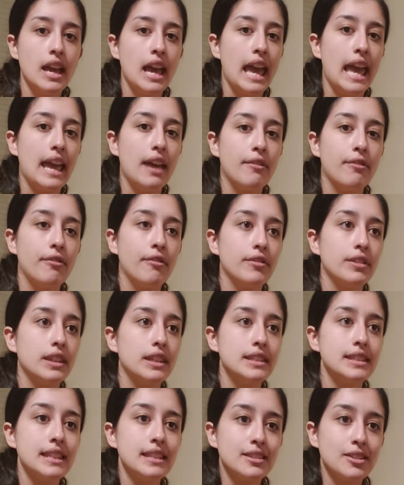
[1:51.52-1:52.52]
If the
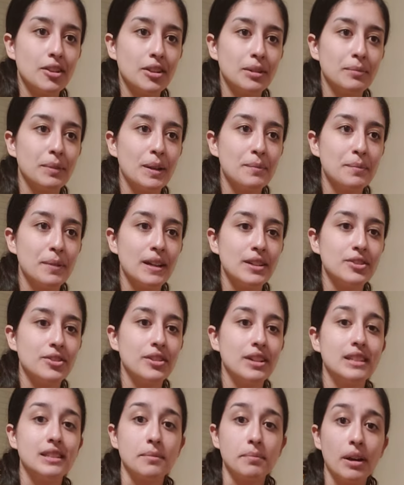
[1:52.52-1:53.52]
systolic blood pressure
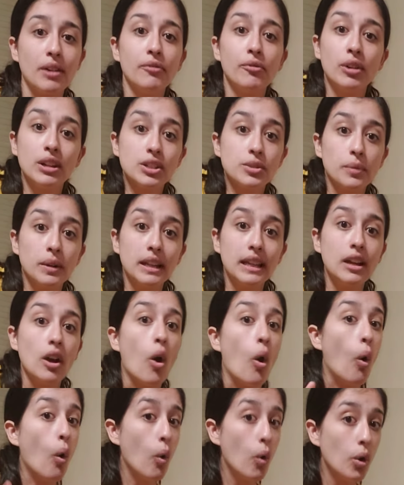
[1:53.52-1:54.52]
is above
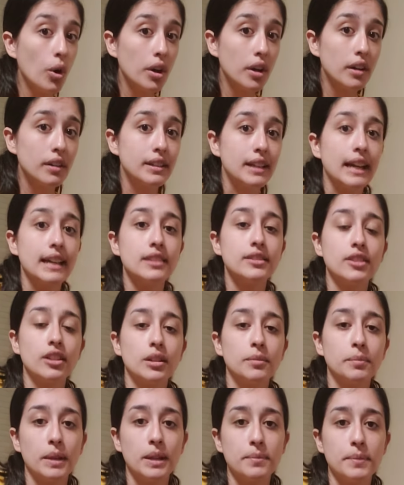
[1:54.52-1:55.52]
120 or
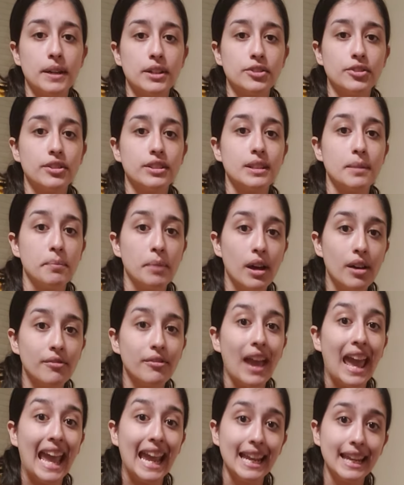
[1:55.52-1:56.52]
diastolic blood pressure is above
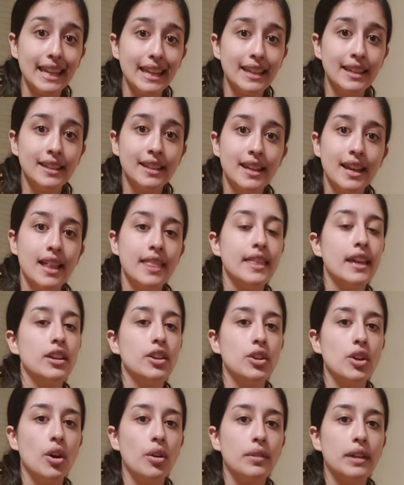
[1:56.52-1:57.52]
80, then
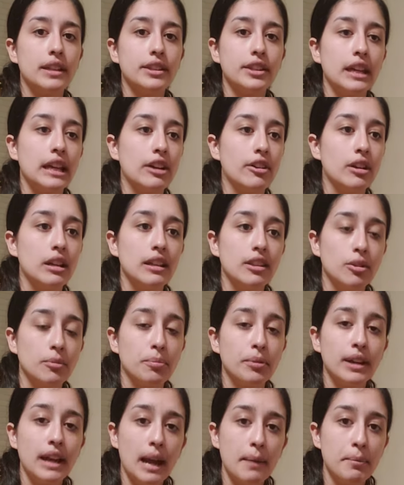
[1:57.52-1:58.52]
you know that they are either
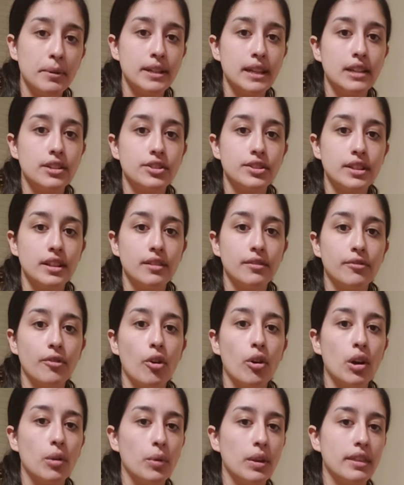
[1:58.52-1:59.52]
pre-hypertensive
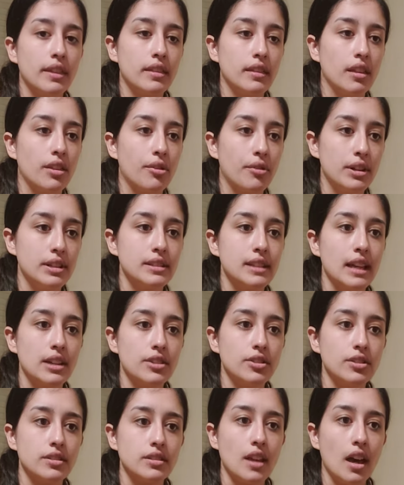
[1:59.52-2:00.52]
or within the 3
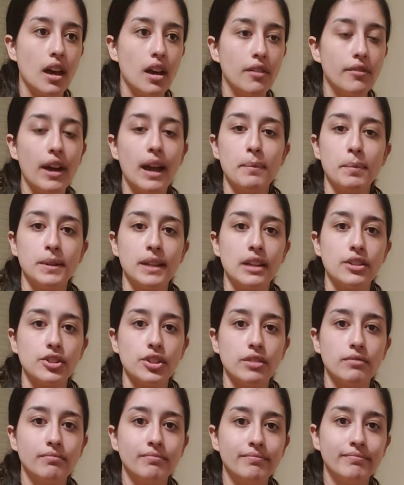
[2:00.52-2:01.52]
stages of
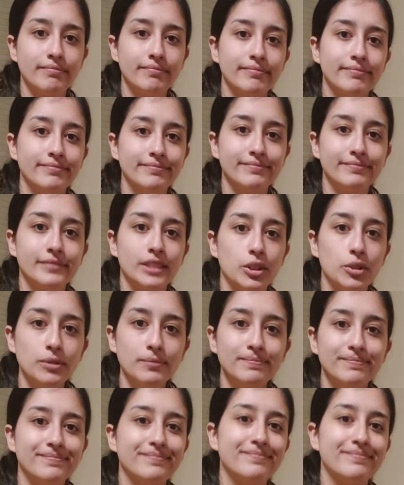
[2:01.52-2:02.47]
hypertension. Cool.